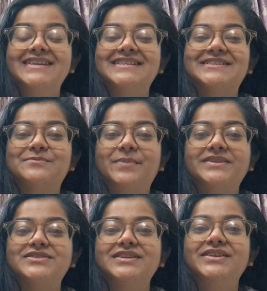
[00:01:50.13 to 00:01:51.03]

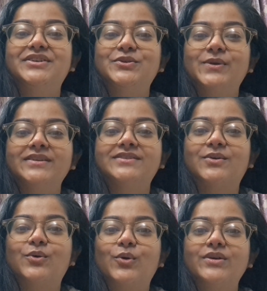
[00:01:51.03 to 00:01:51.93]
especially during the
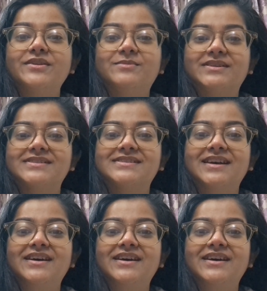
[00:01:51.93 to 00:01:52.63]
colder months,